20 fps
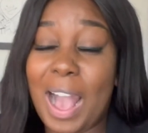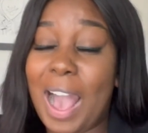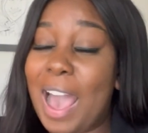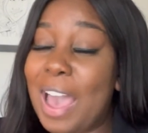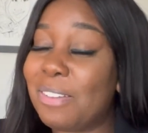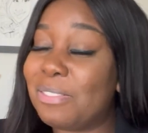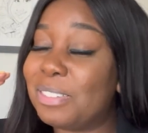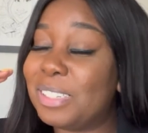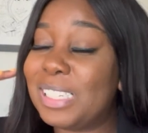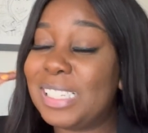
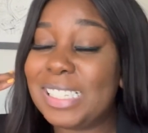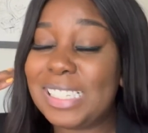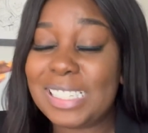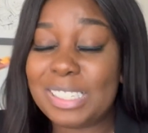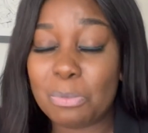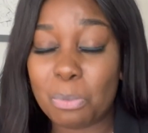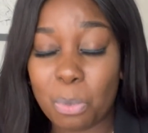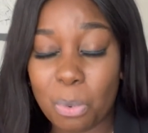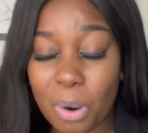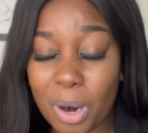I've
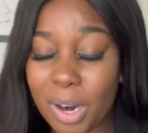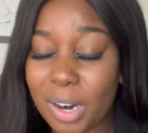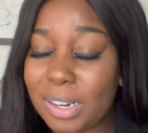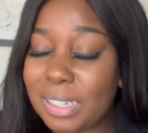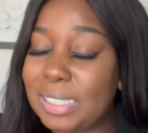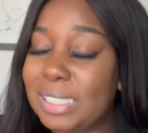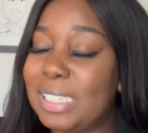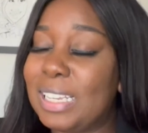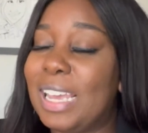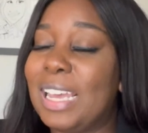
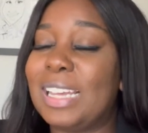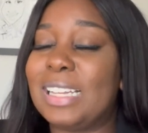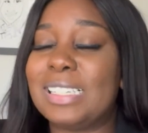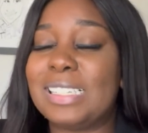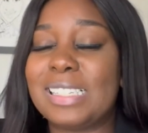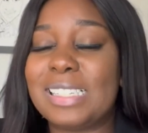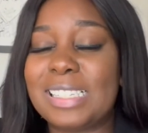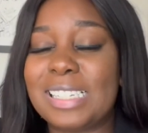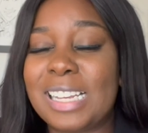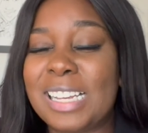worked
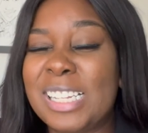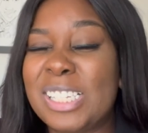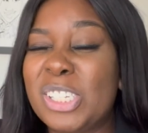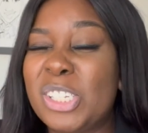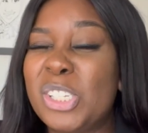and seen